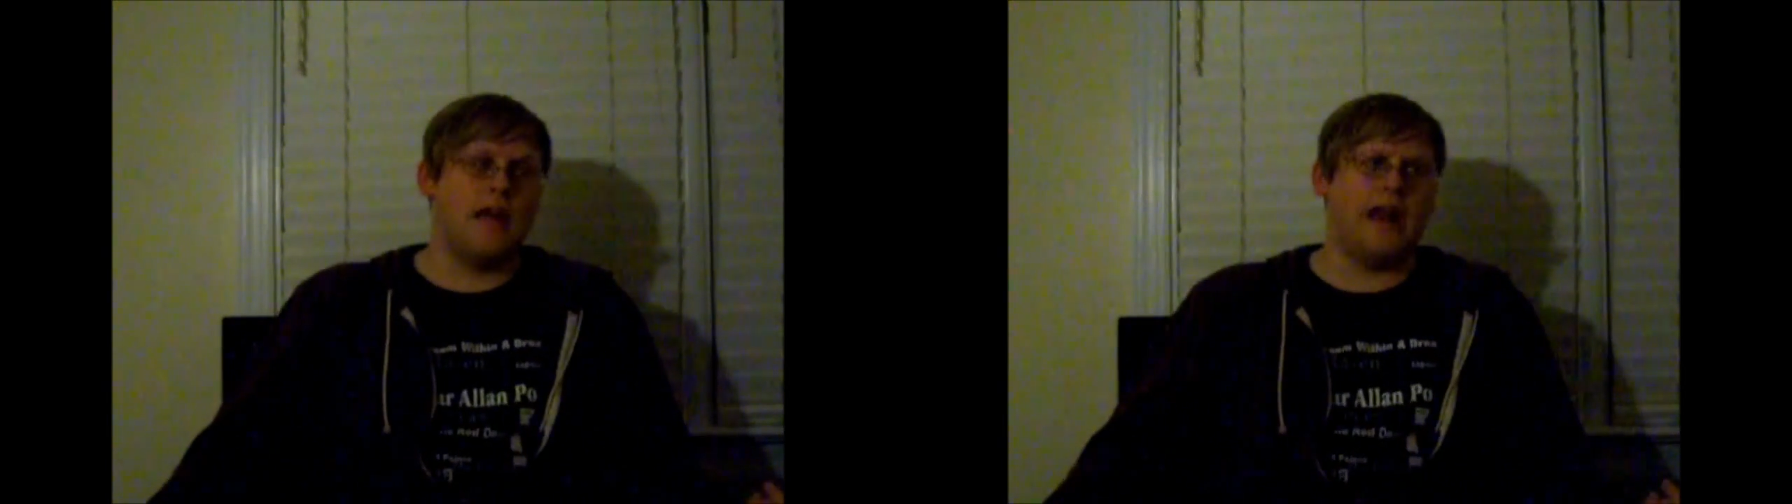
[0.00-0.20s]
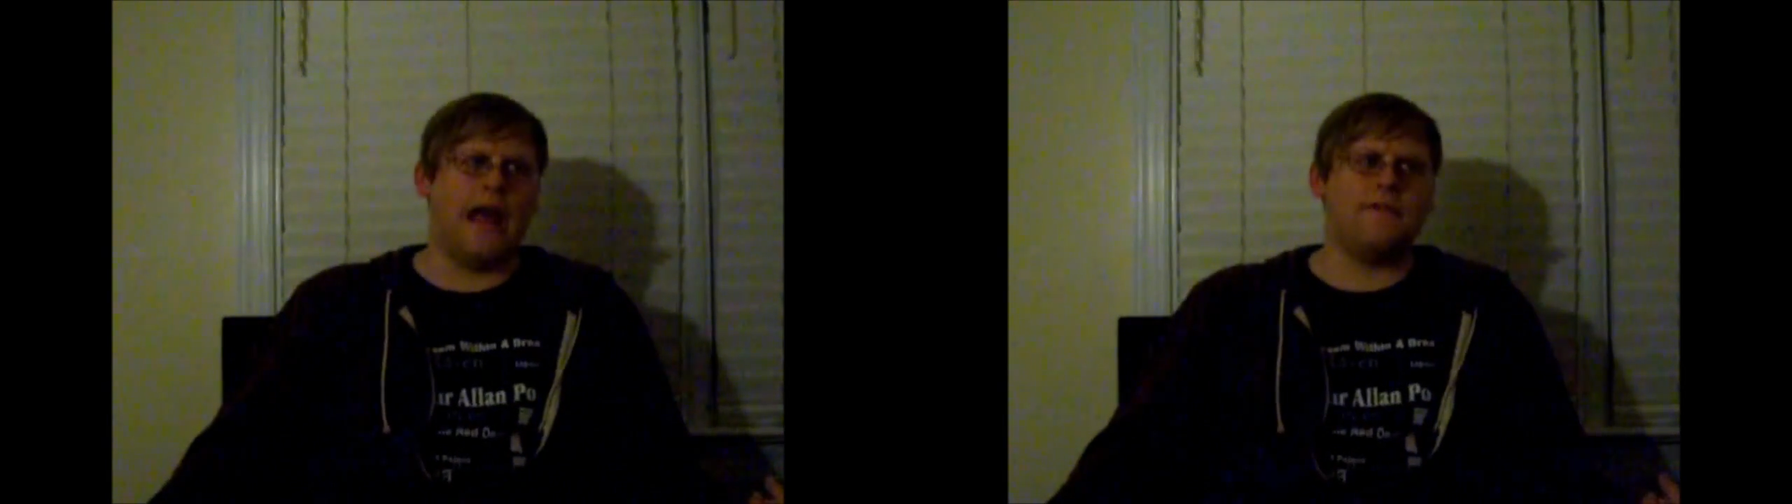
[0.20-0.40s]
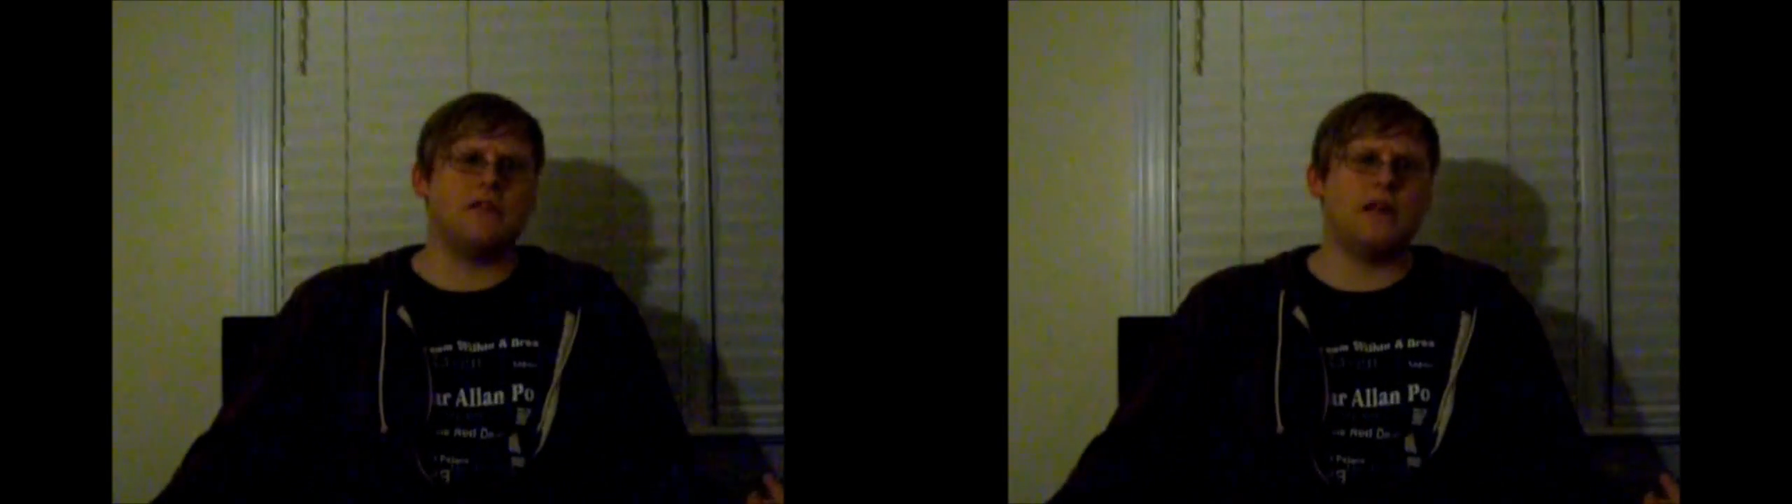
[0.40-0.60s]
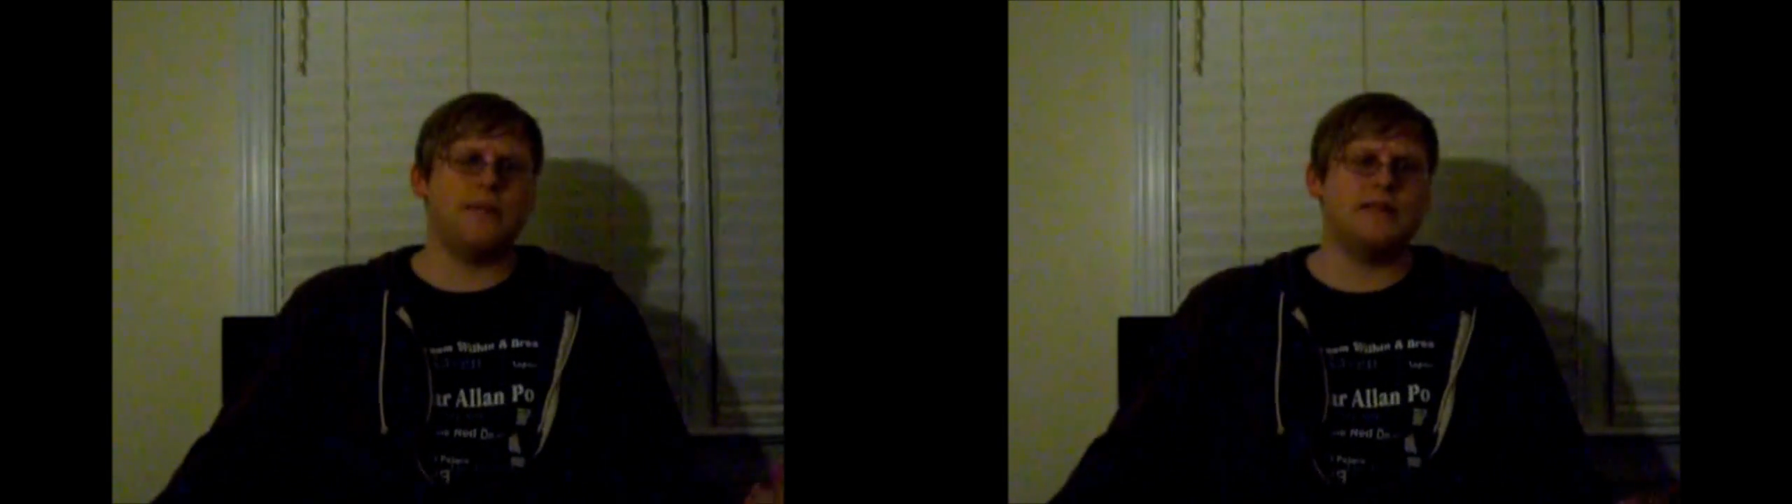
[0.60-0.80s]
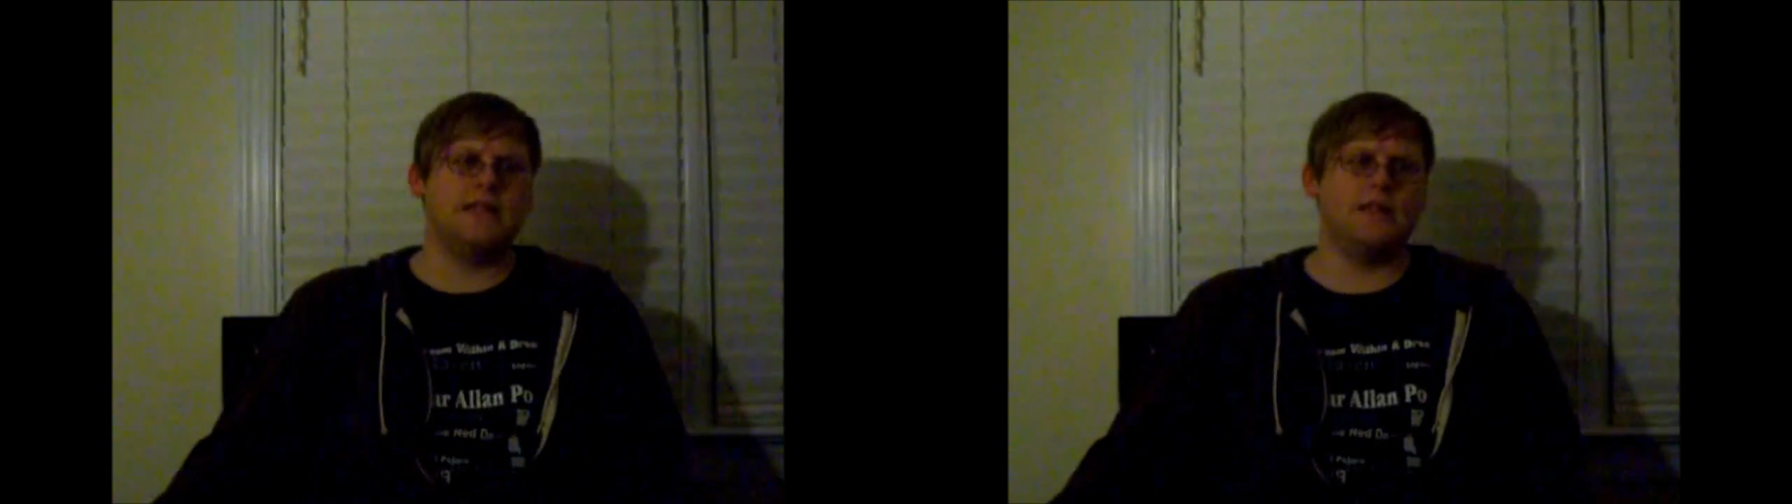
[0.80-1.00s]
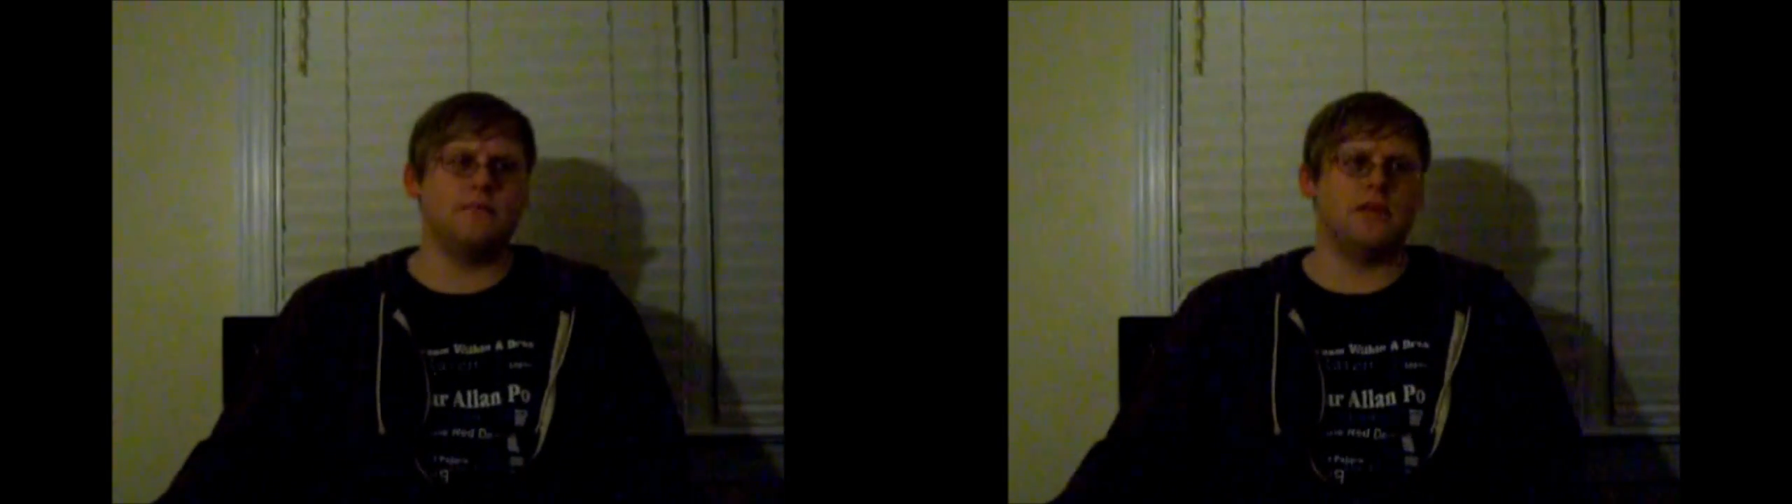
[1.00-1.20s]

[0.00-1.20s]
and half the time I see them,